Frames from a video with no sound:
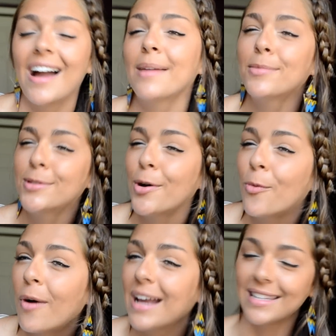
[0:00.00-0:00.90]
I am so
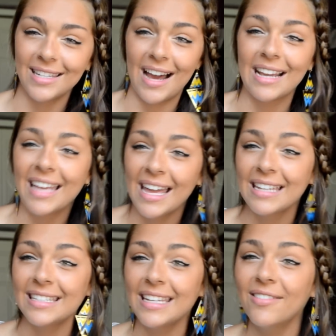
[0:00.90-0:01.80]
white, I
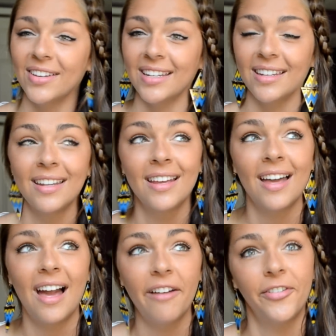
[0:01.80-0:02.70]
can't even
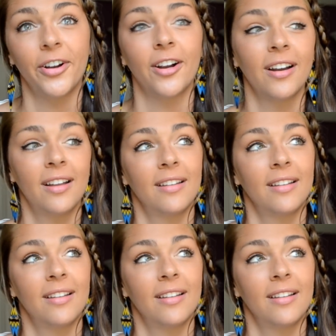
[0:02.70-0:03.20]
ever